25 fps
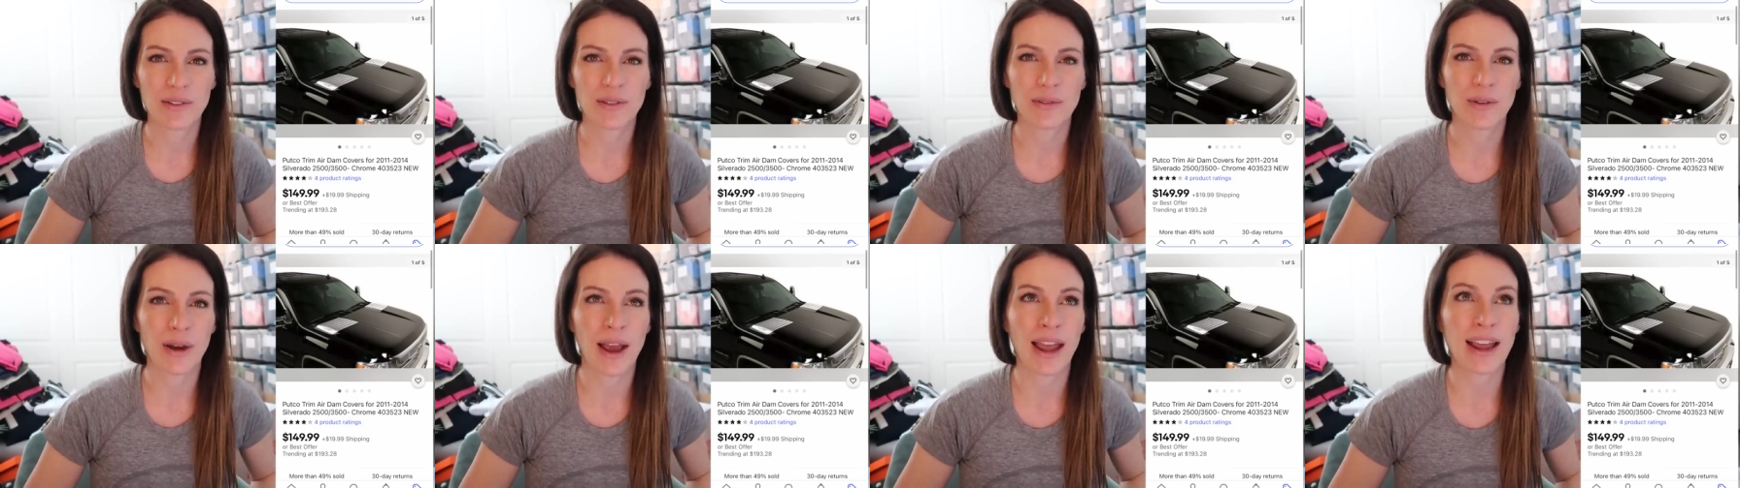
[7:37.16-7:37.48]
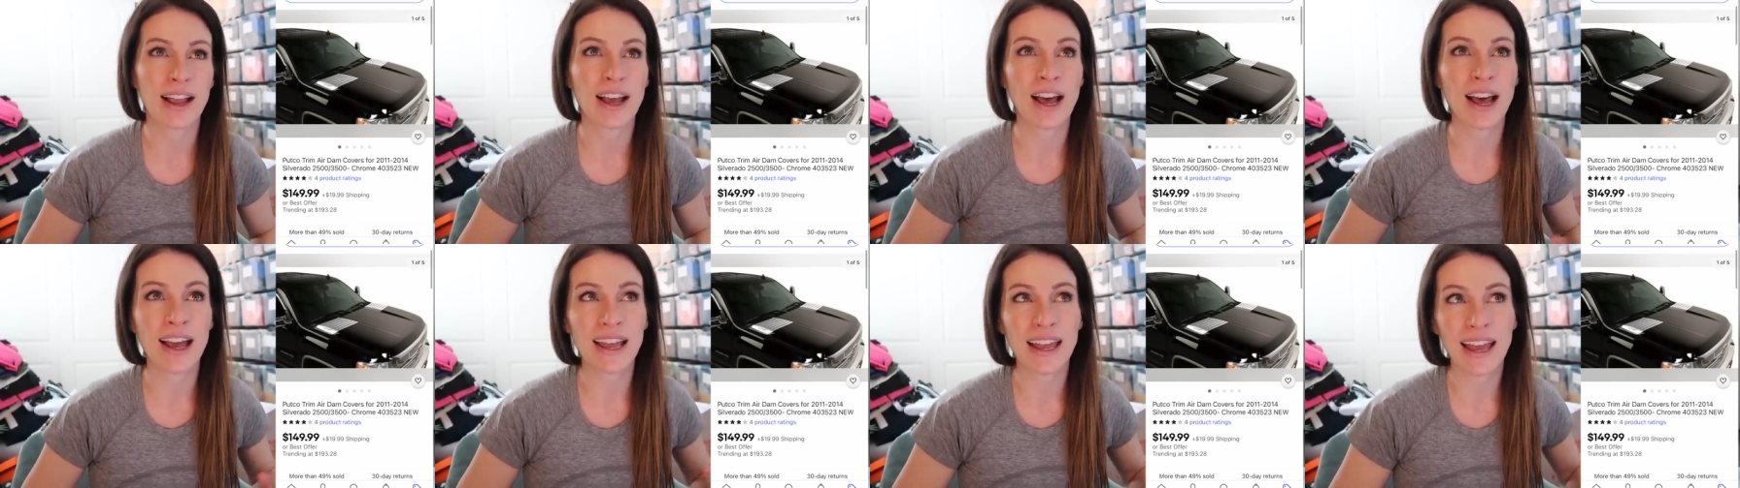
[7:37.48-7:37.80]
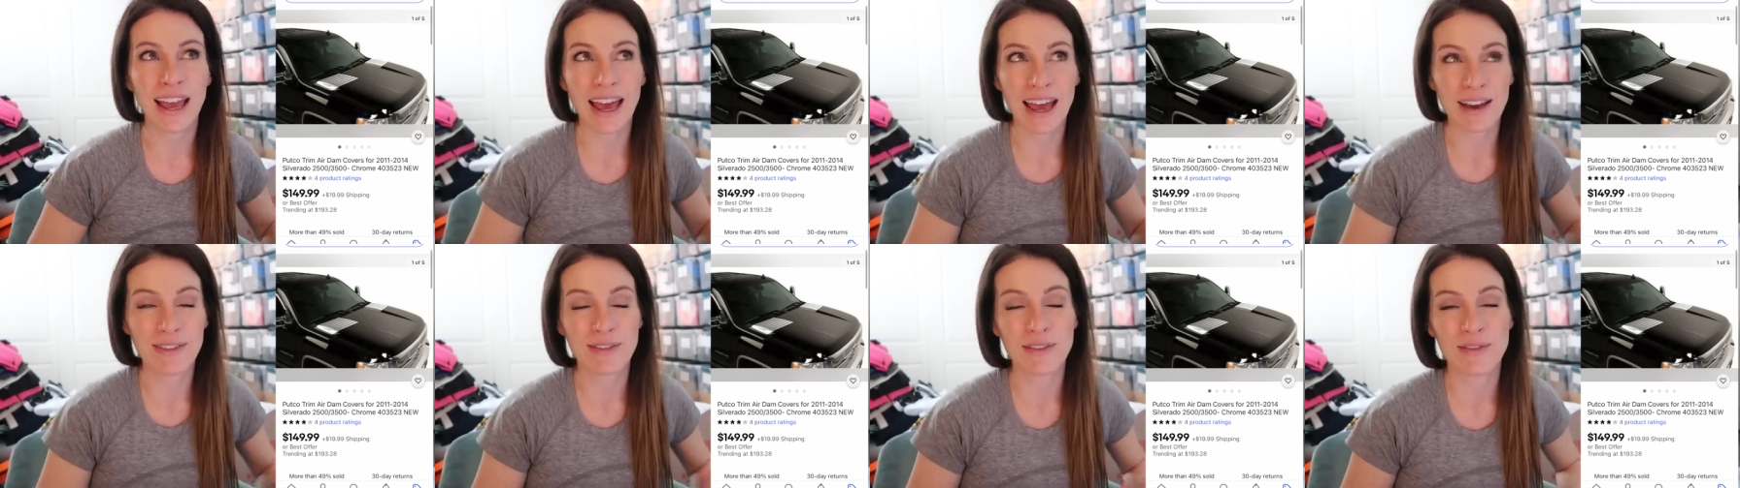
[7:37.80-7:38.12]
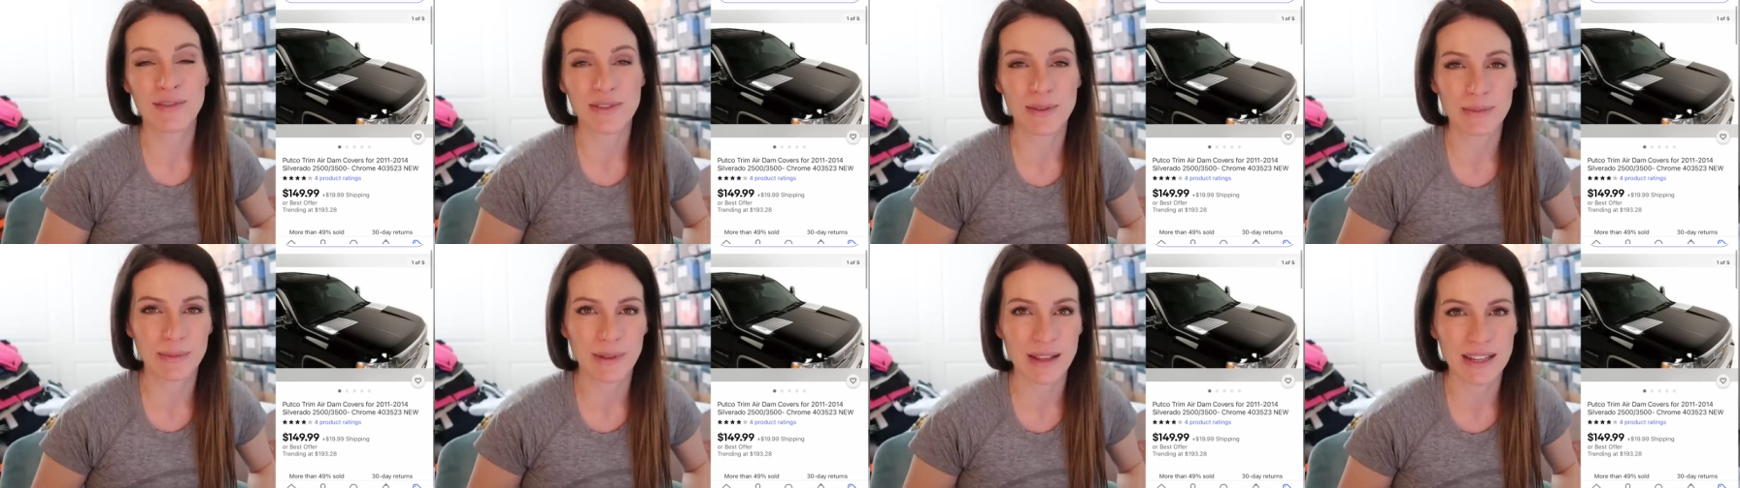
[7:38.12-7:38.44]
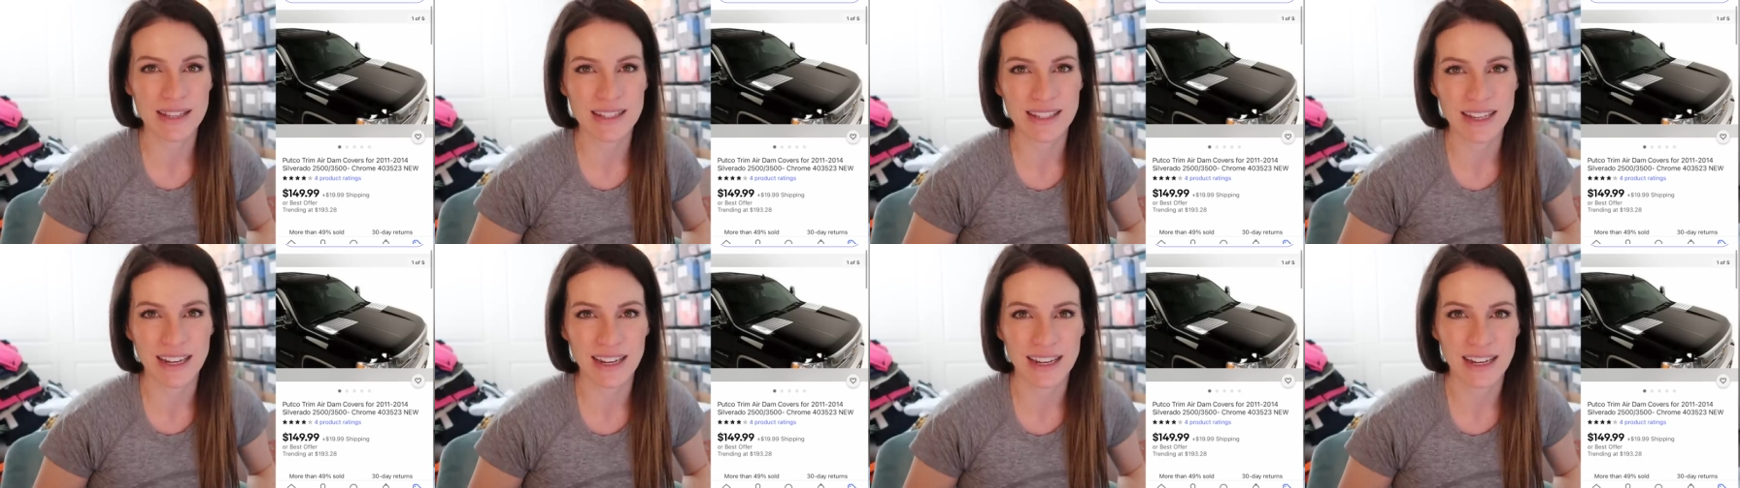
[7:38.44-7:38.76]
I got half of them
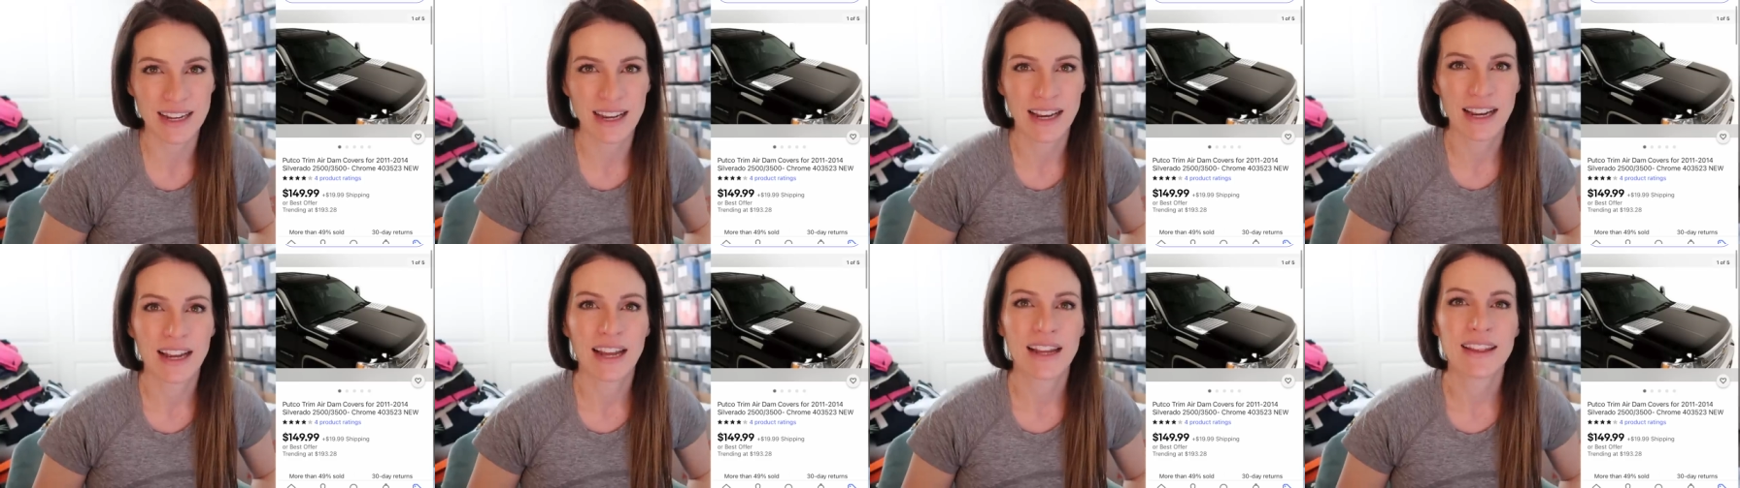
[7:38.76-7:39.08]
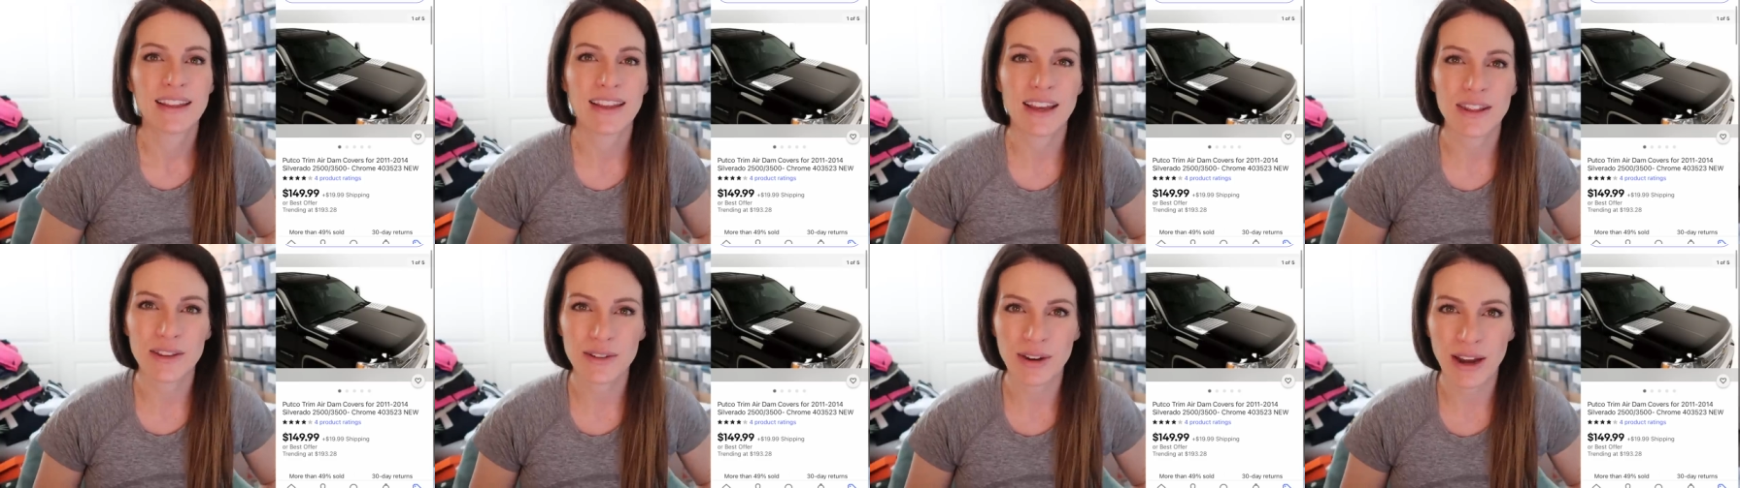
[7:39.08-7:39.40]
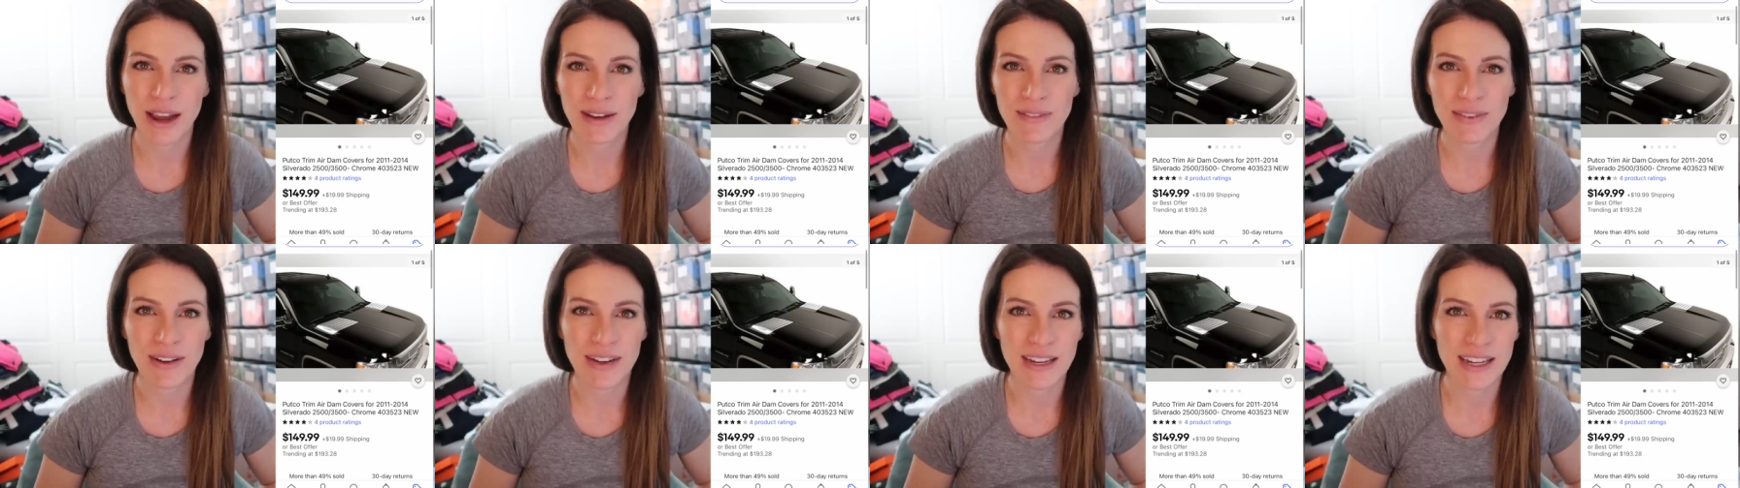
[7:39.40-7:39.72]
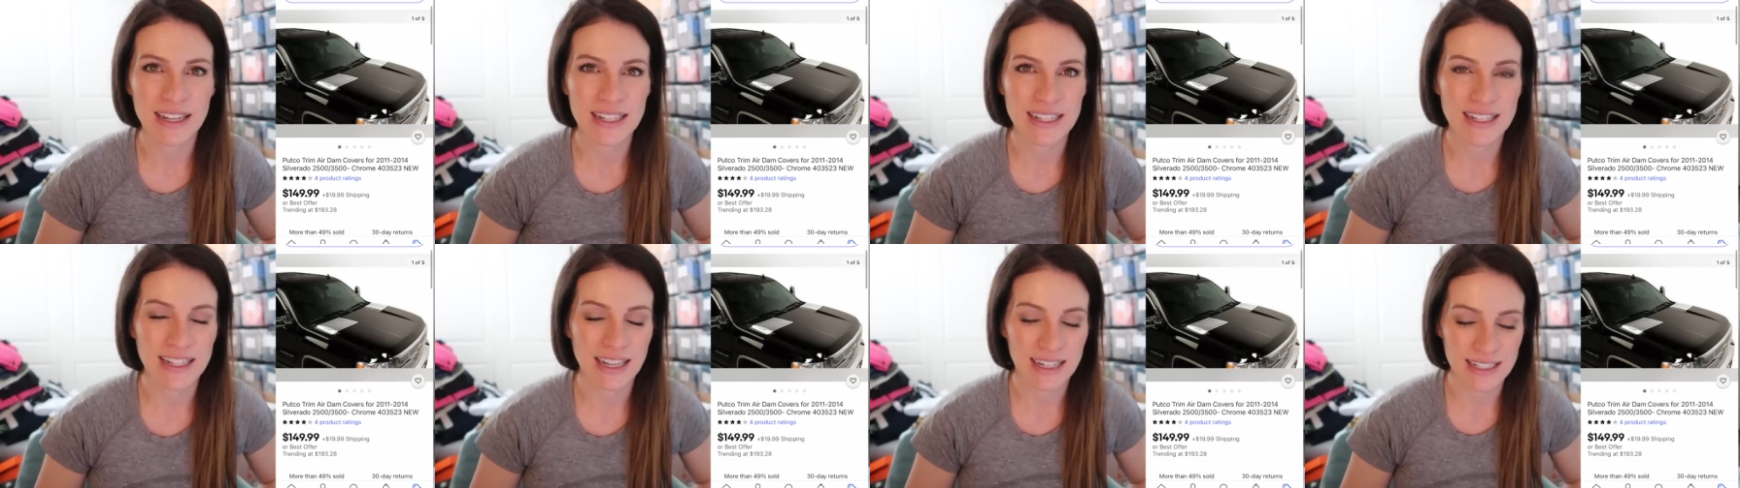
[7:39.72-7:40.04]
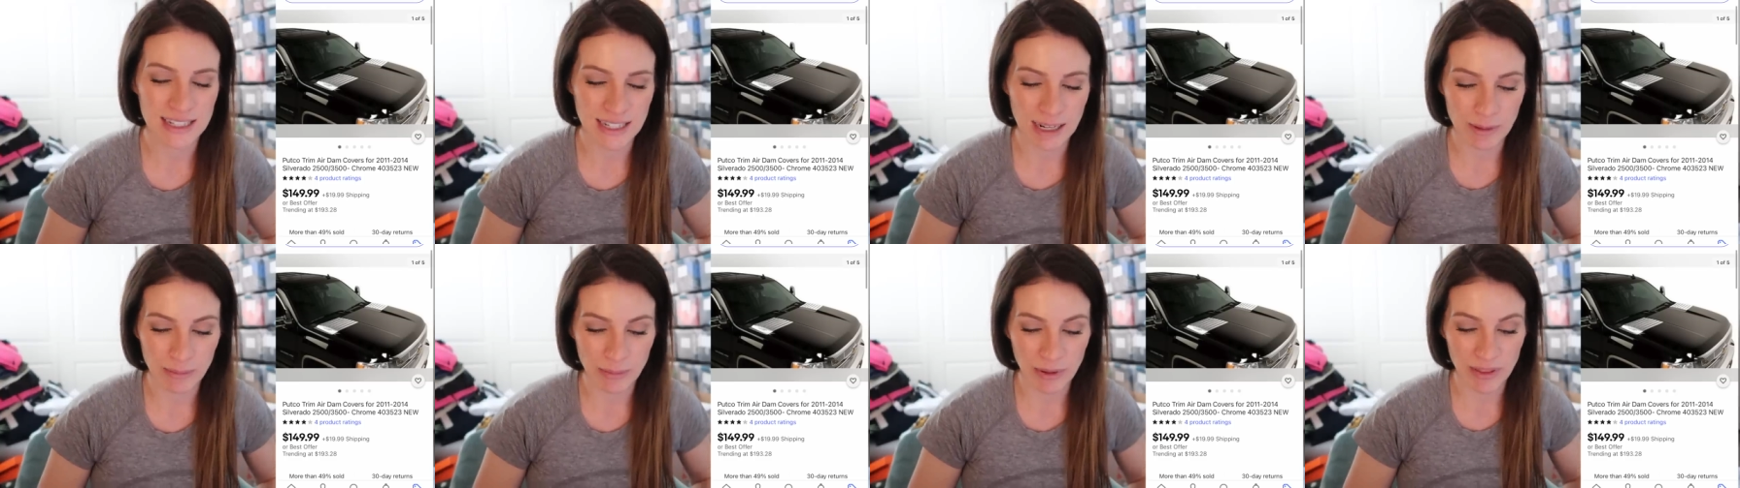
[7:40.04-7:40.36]
listed. The other half I need to get done,